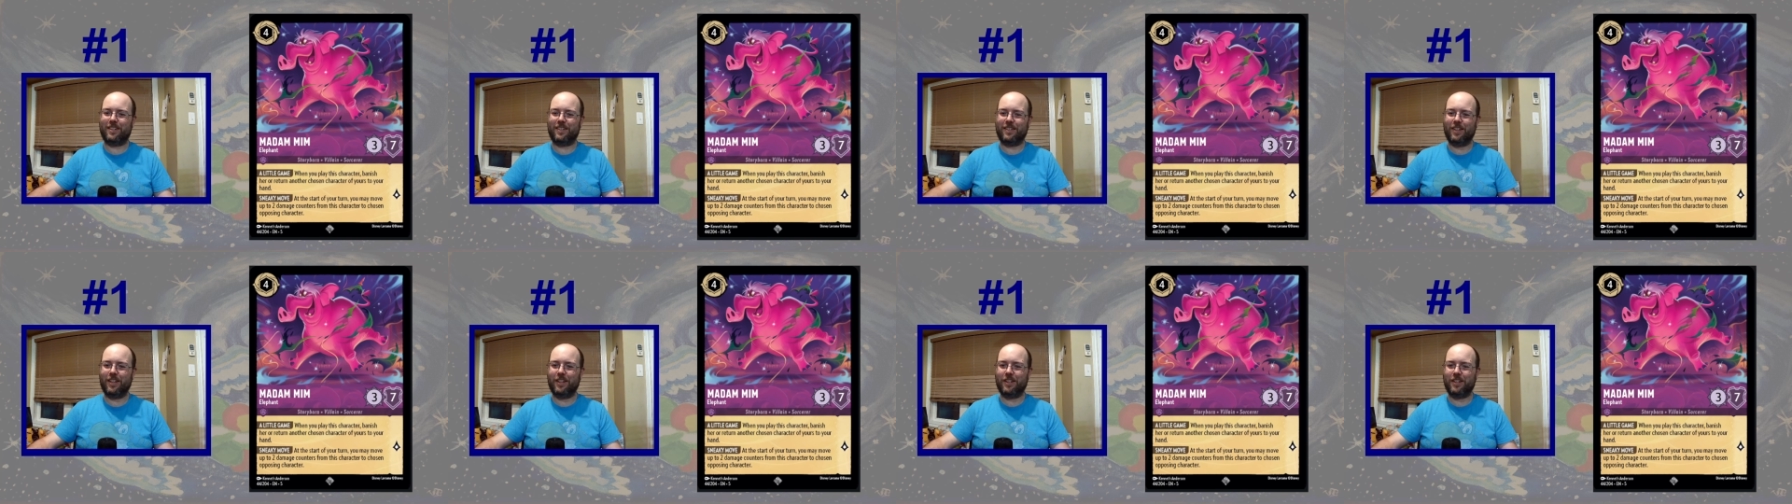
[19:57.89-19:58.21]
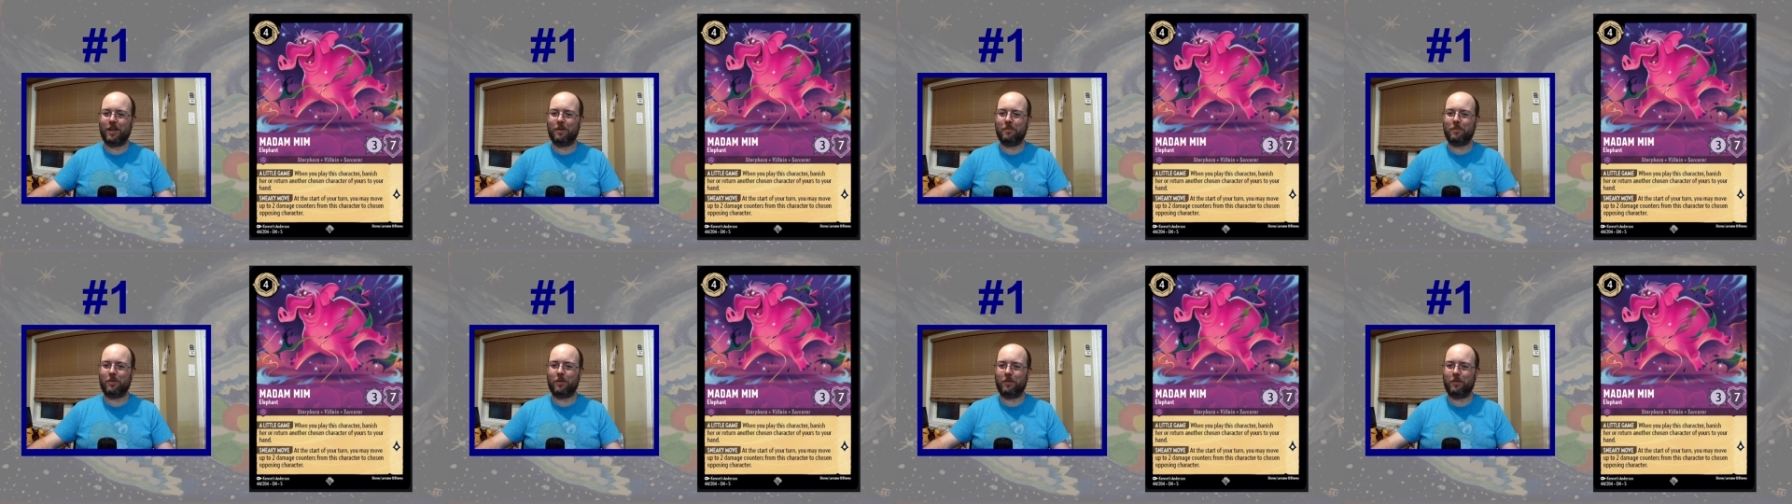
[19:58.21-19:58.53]
the
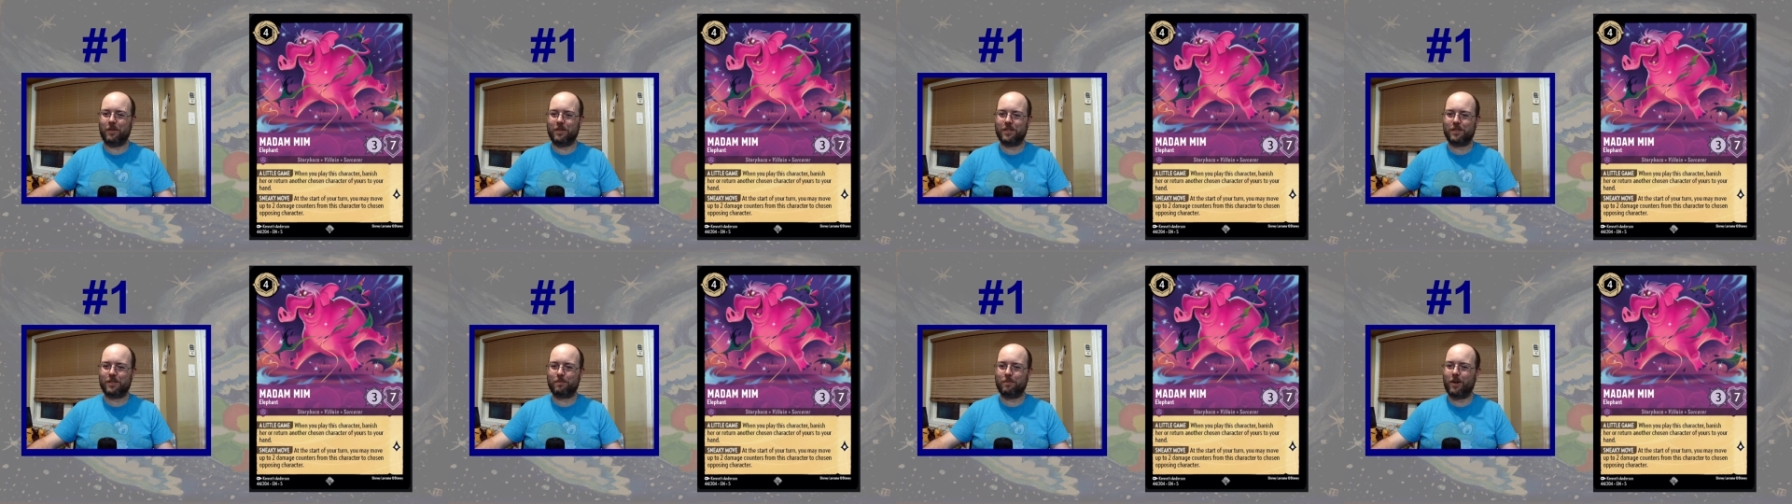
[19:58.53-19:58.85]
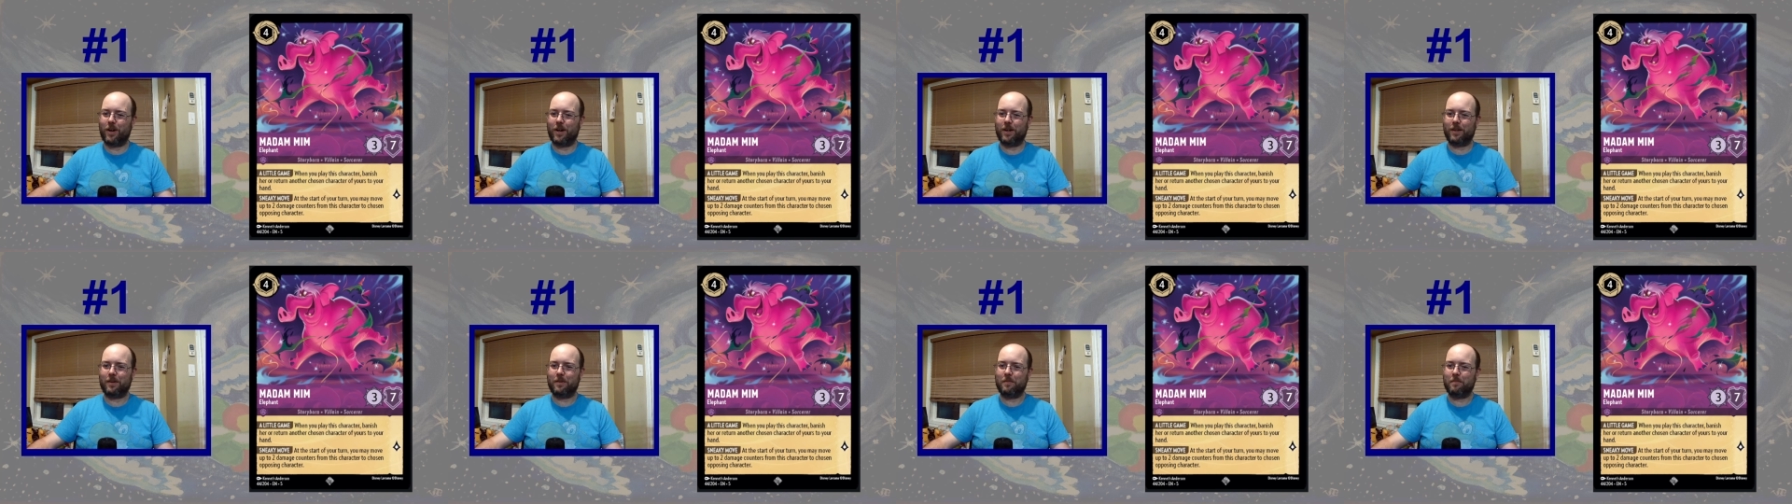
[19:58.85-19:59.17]
number 1
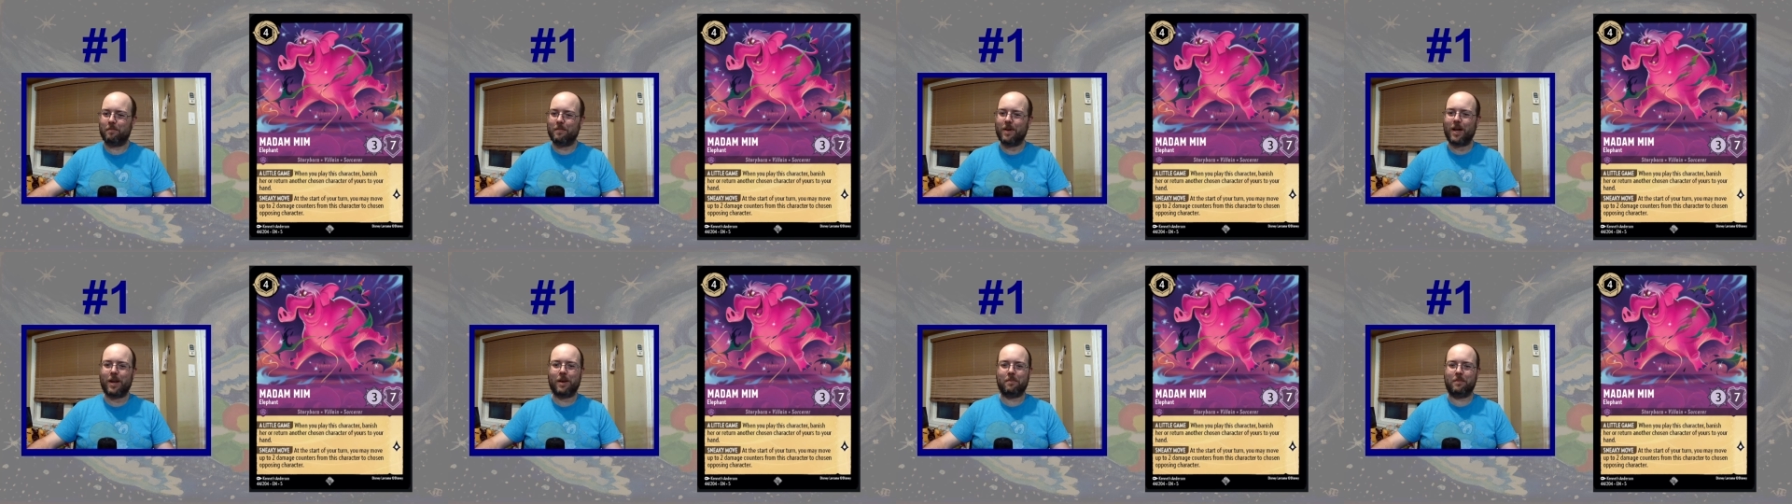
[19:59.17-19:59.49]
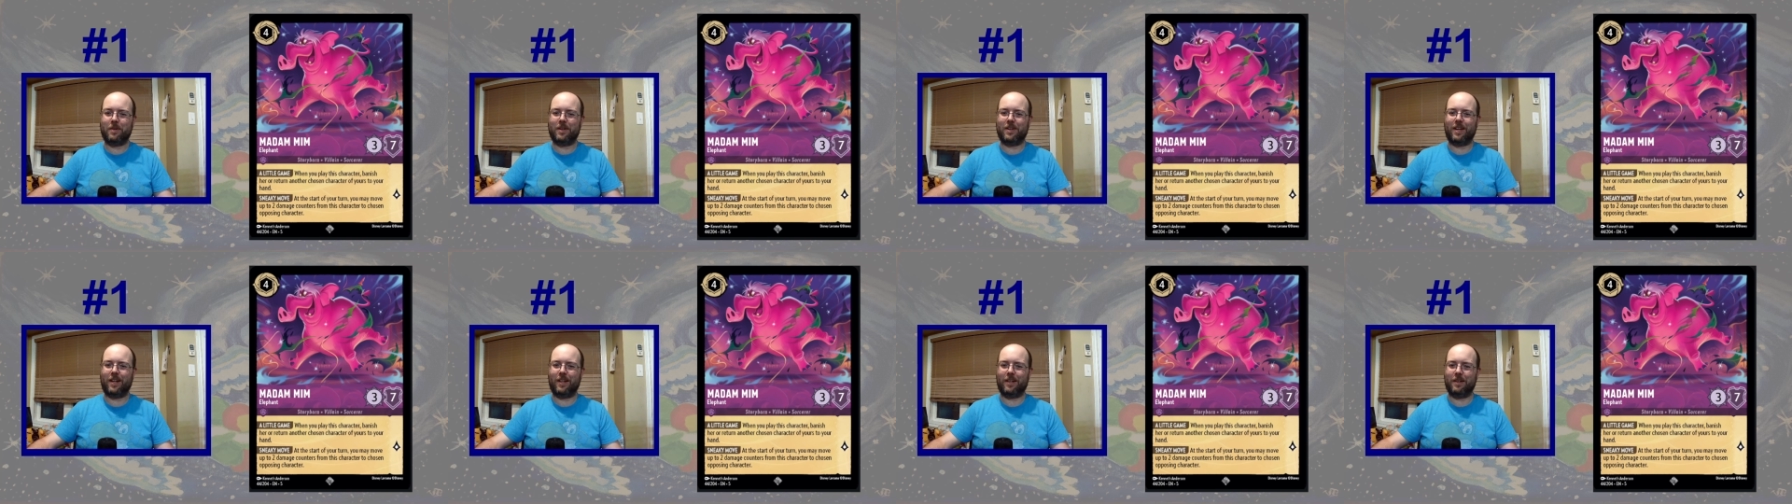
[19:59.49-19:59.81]
spot,
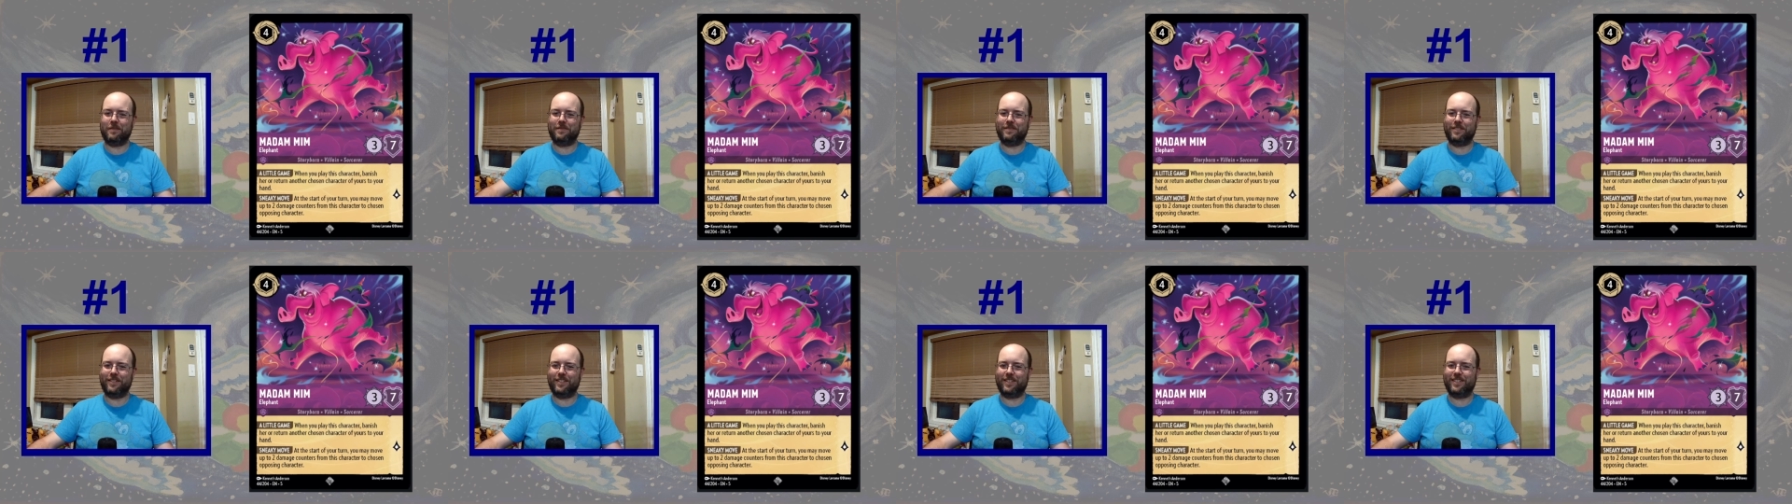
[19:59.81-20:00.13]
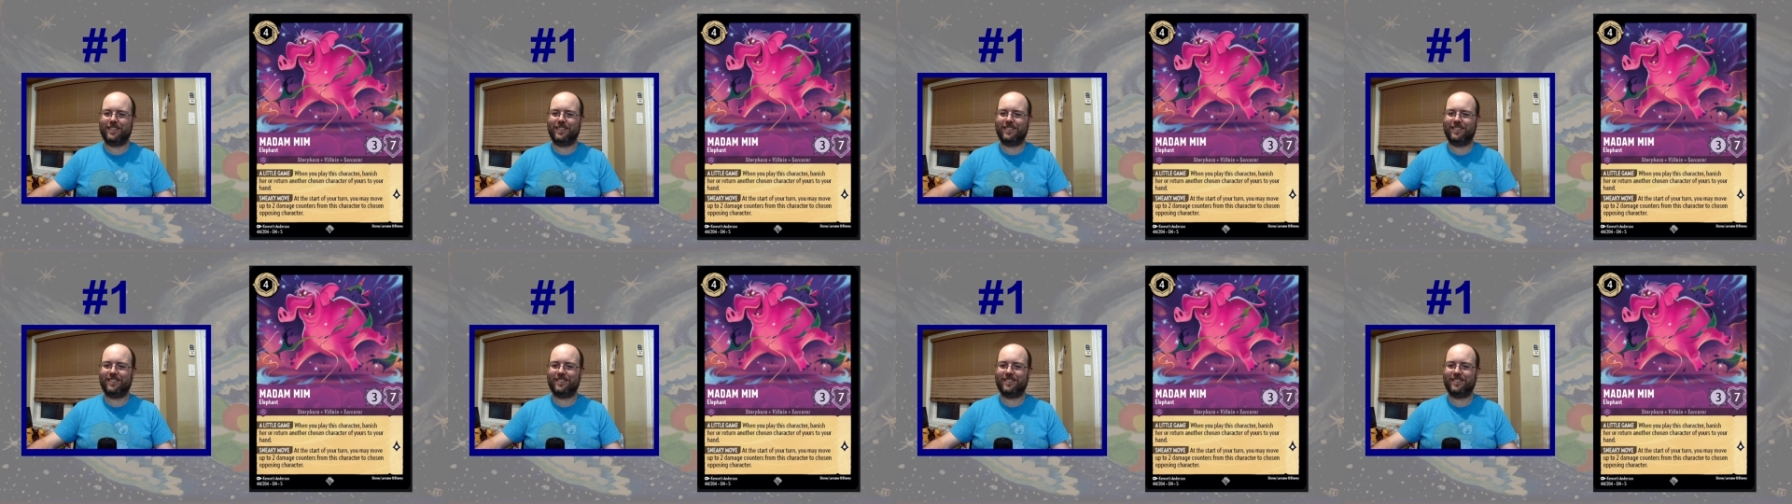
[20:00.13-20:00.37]
Metamin Elephant.